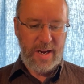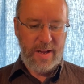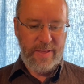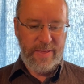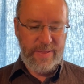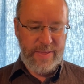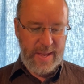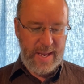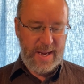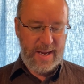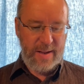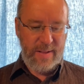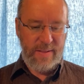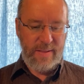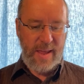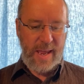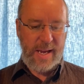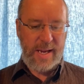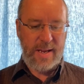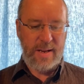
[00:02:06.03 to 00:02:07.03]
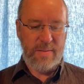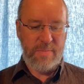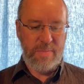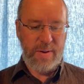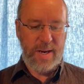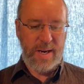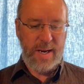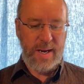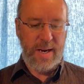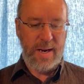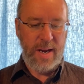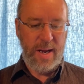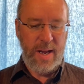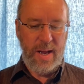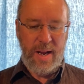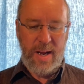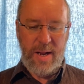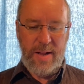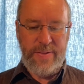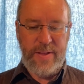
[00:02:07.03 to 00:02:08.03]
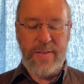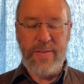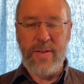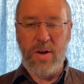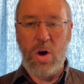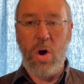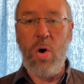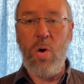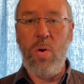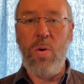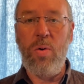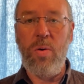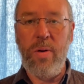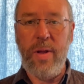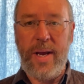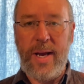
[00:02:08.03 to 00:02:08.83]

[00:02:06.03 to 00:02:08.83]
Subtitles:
Then the whole